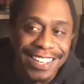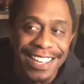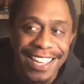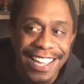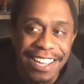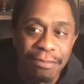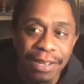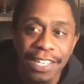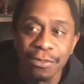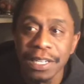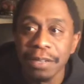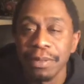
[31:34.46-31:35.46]
He believes
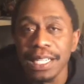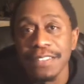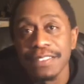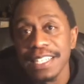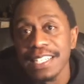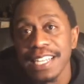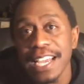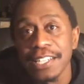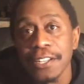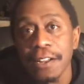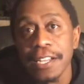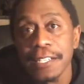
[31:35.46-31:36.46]
what he believes and he stands
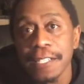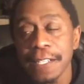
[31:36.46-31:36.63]
on it.